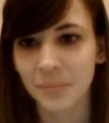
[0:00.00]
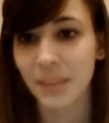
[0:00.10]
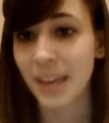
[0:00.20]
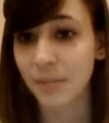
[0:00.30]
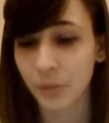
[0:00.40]

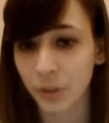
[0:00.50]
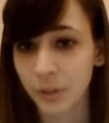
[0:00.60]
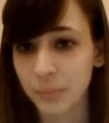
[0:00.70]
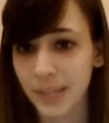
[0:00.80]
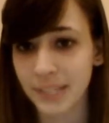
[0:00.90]
A
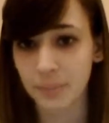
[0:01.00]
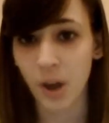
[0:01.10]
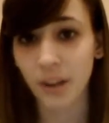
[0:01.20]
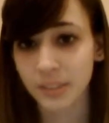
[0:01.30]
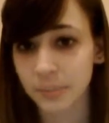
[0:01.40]
verb is
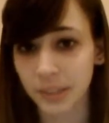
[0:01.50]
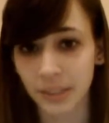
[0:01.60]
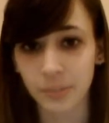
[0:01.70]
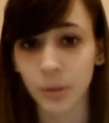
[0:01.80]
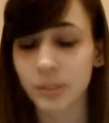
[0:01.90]
possibly the
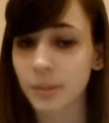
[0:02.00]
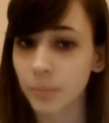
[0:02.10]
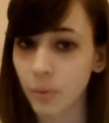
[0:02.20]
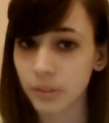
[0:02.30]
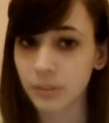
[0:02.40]
most
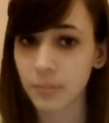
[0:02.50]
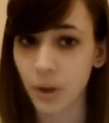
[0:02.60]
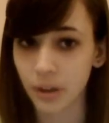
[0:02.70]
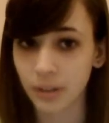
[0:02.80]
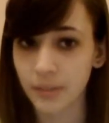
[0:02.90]
important
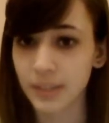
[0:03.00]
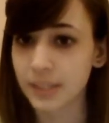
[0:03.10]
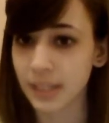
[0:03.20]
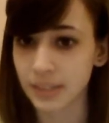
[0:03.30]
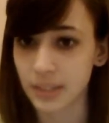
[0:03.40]
part of a
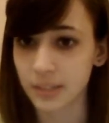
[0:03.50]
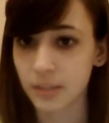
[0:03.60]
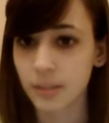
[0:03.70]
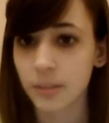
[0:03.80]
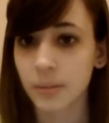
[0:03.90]

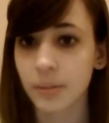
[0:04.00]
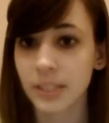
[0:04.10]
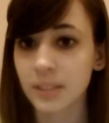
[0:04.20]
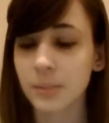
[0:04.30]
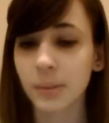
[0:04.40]
sentence.
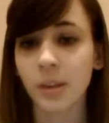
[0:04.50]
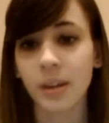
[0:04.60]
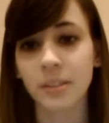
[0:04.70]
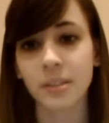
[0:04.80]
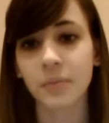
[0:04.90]
This is
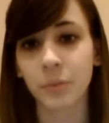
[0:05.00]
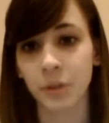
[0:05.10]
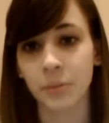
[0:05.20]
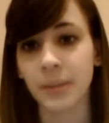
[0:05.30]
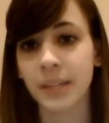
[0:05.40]
because the
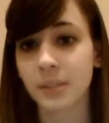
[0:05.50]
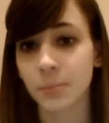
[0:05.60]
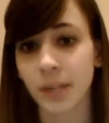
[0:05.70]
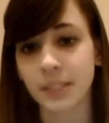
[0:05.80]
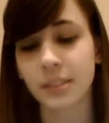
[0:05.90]
verb
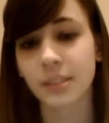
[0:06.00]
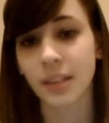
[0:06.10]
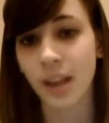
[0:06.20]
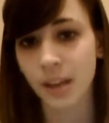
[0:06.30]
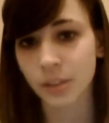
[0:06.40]
expresses
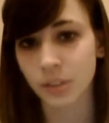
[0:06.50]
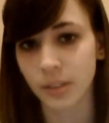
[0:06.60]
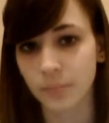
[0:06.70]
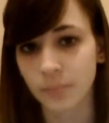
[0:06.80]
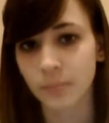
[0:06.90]
an
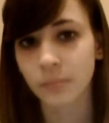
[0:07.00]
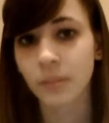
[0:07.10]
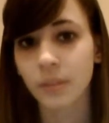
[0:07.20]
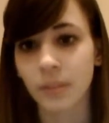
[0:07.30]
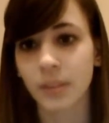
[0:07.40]
action.
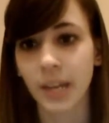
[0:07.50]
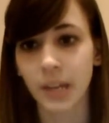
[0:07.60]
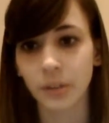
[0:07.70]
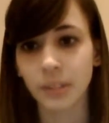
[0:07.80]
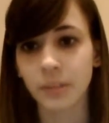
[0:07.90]
The
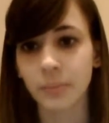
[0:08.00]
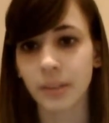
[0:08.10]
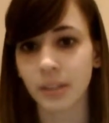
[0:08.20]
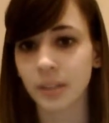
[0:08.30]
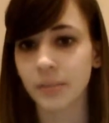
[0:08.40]
noun in the
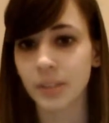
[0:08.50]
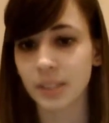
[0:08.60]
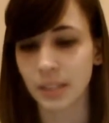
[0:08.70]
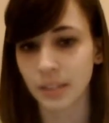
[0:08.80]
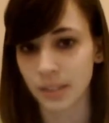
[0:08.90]
beginning of the
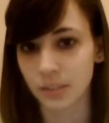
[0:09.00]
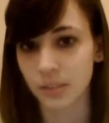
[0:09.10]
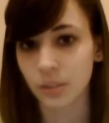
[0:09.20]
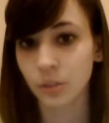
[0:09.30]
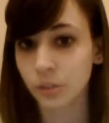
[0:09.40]

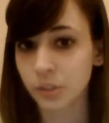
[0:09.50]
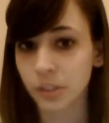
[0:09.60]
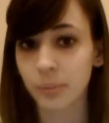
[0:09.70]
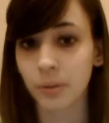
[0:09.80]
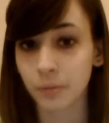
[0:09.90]
sentence
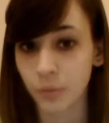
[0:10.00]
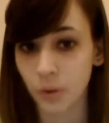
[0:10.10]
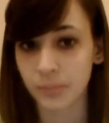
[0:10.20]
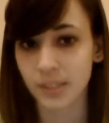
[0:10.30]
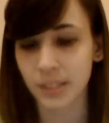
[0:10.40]
usually
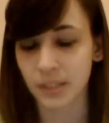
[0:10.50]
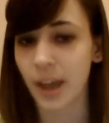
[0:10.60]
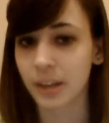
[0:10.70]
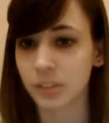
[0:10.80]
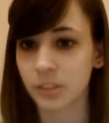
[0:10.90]
performs this
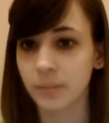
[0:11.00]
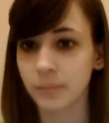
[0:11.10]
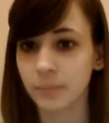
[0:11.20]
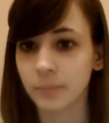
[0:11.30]
action.